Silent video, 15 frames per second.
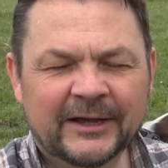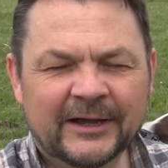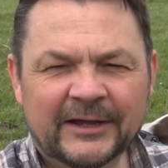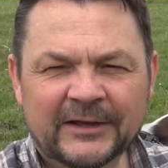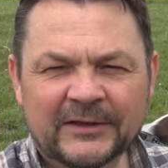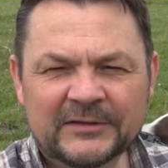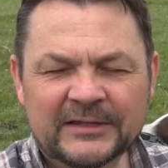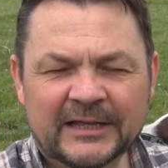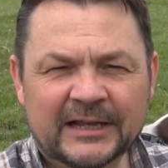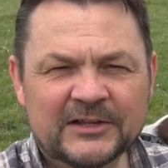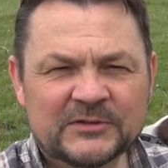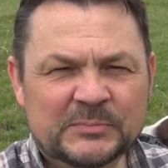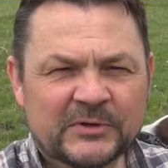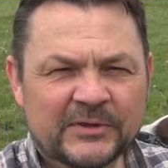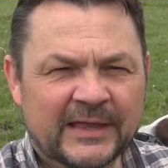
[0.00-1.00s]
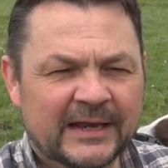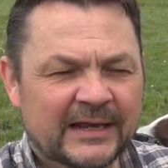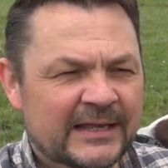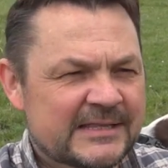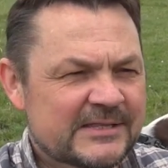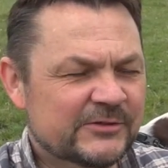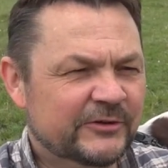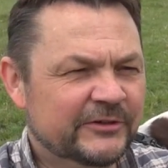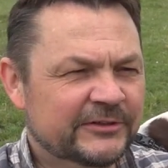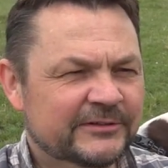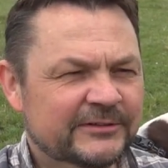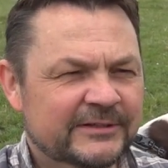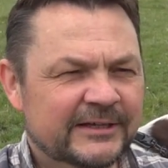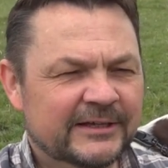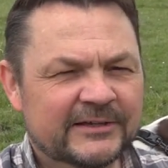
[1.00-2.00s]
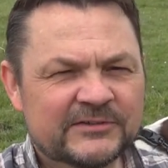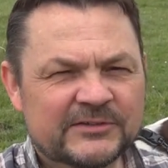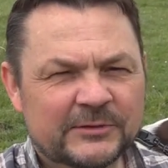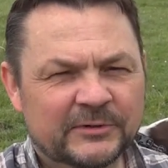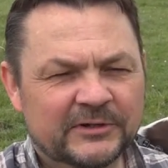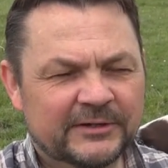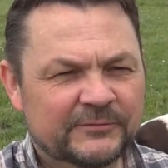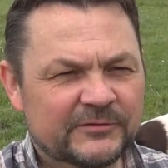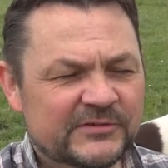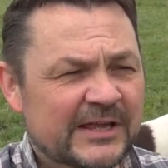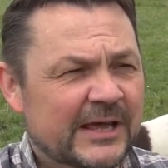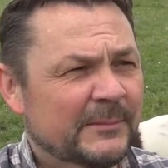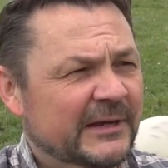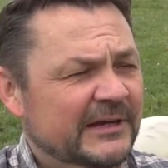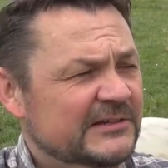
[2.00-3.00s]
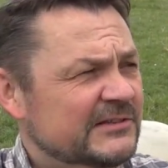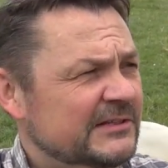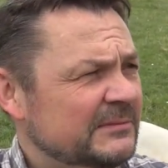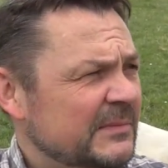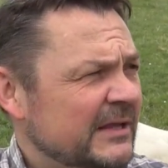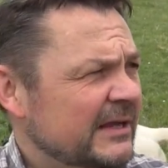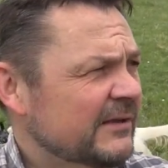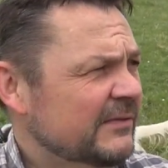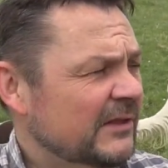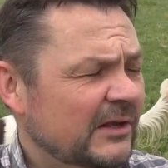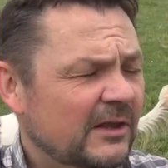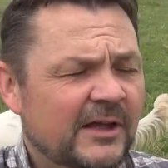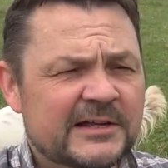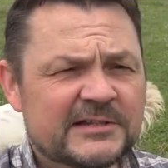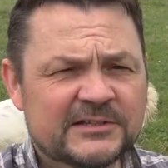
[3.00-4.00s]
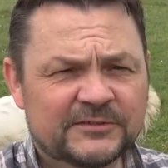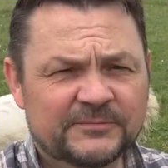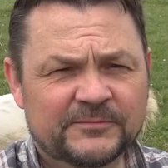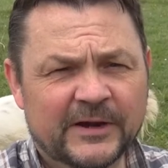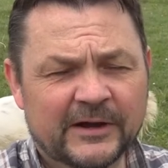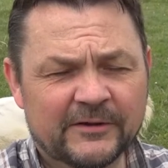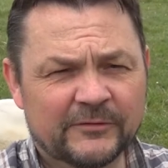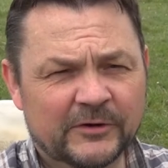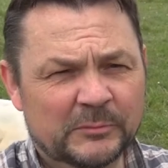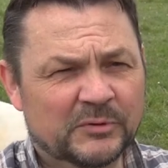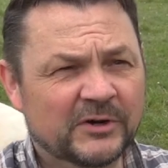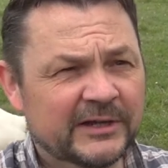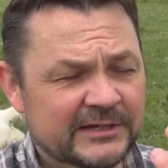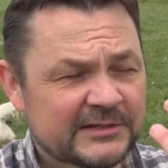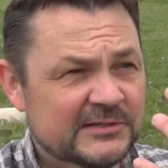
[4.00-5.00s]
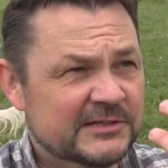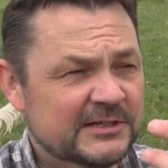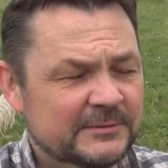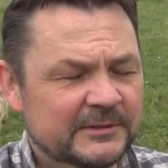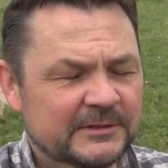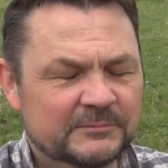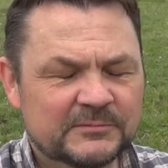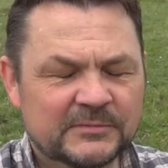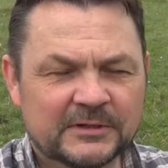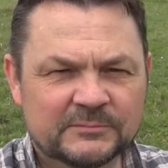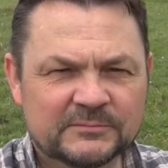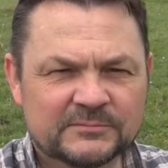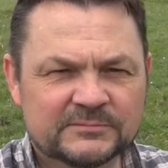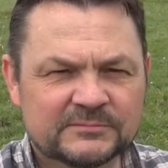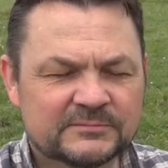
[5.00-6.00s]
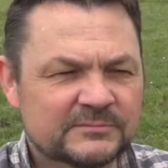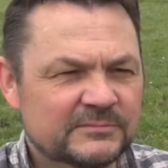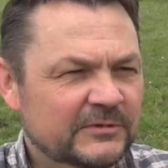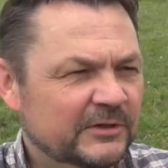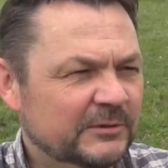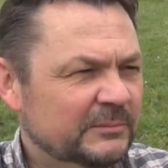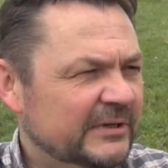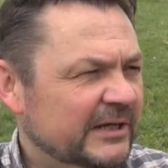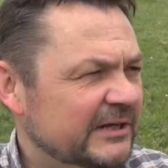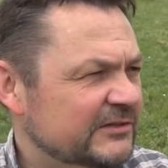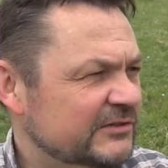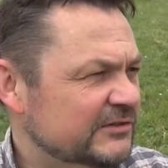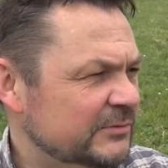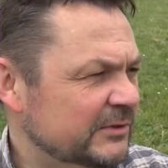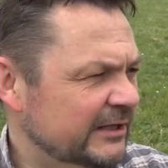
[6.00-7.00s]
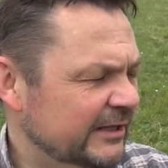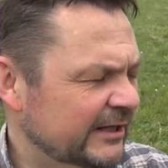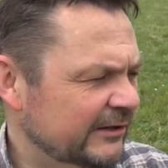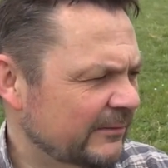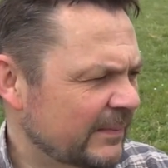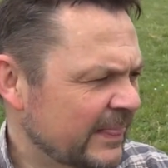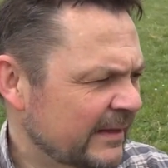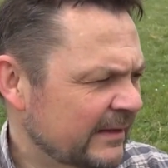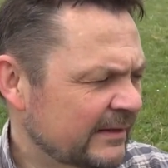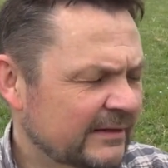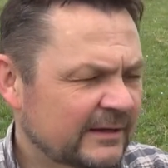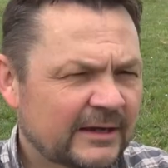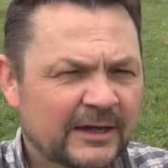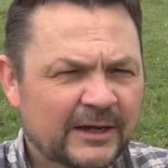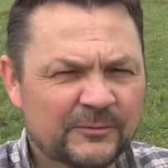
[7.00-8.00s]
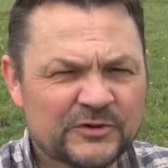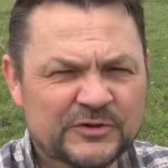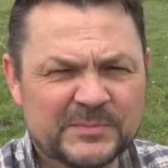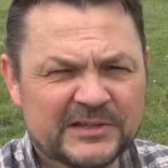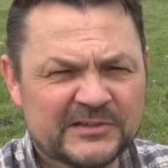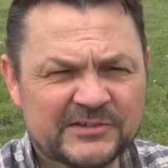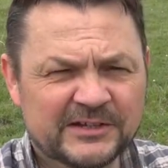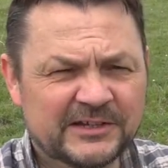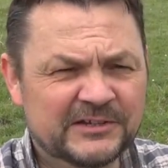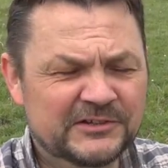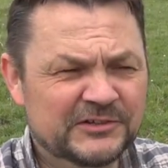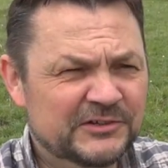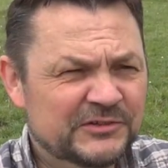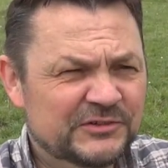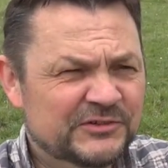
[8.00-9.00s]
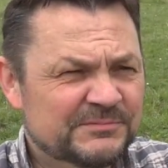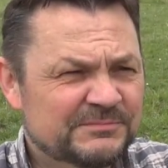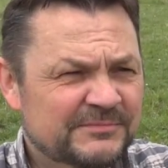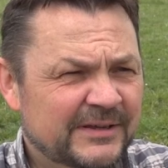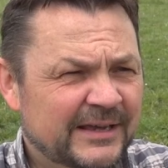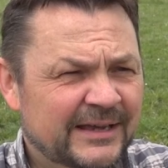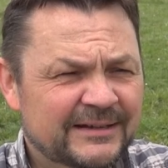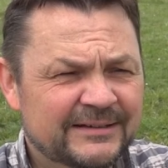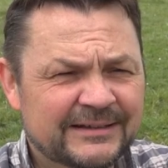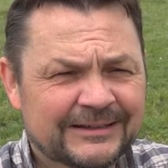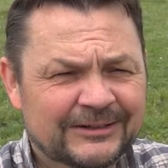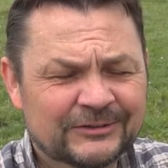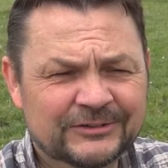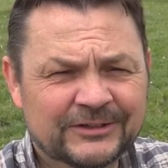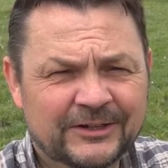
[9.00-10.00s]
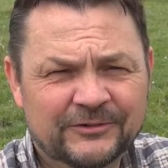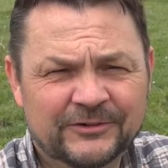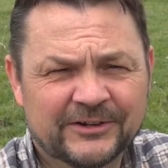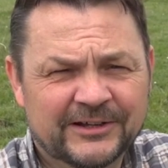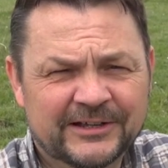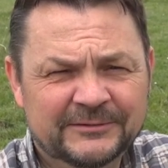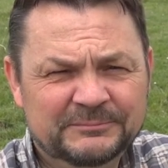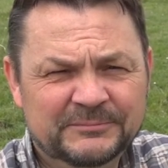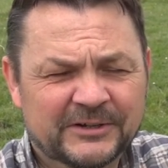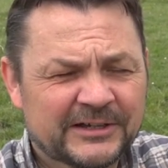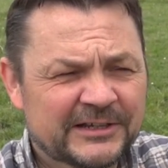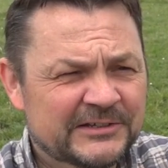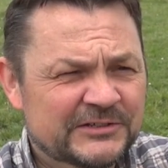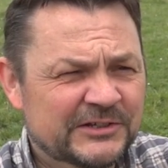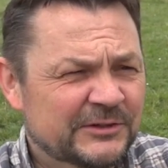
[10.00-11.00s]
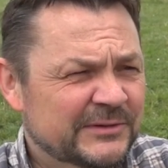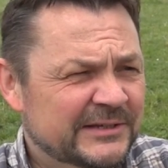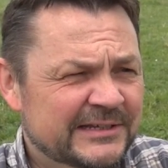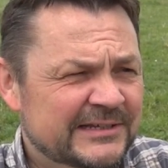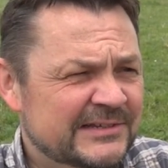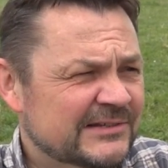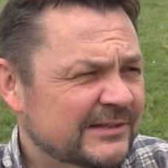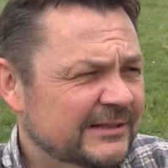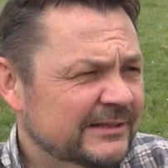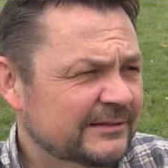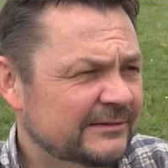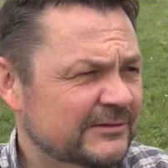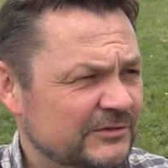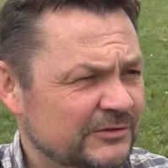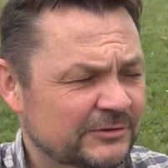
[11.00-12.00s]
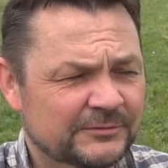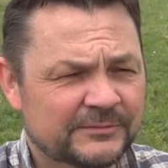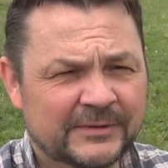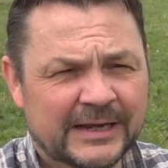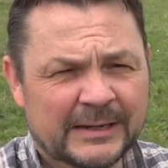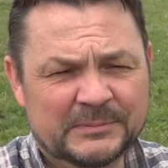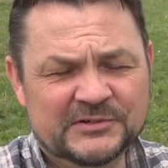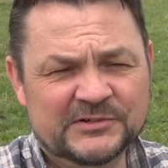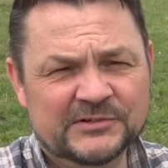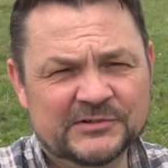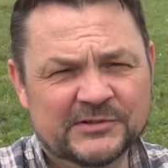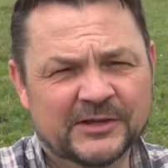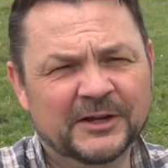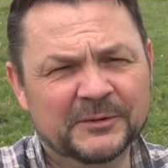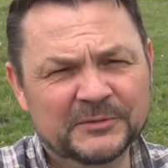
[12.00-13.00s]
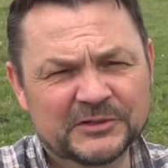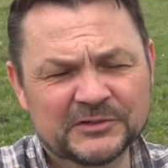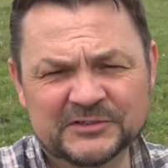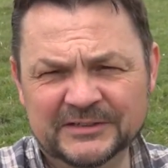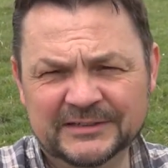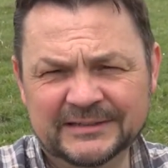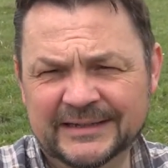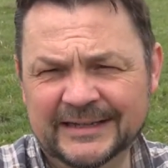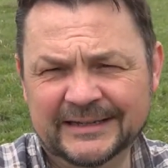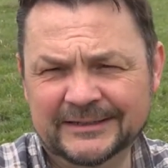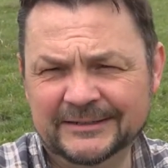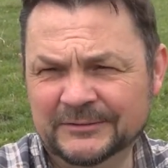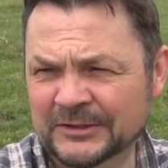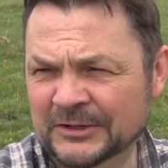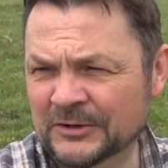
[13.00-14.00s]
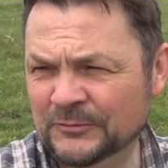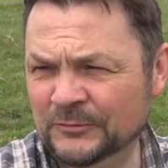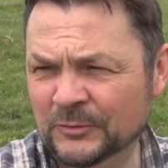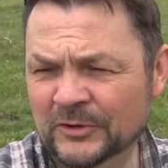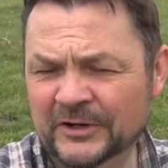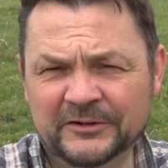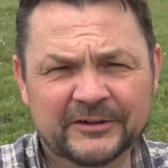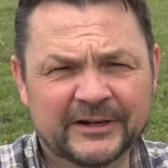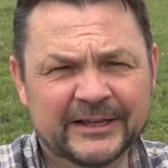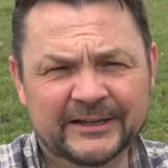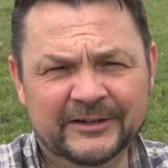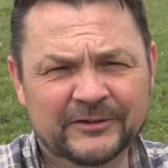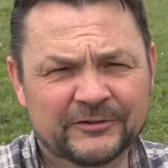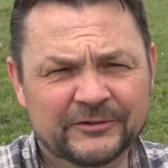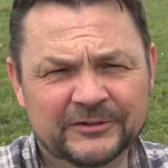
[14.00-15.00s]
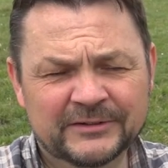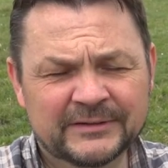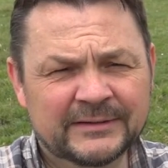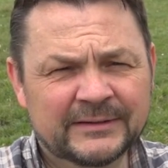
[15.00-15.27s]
uh, yeah, let's put that lens on and, uh, and see what a difference that makes. The, the light is very, very bright. You can see me, I'm, I'm you know, beginning to squint now uh, which means I can use handheld 100 ISO easily at the sort of apertures that I'm using and getting 400, 800,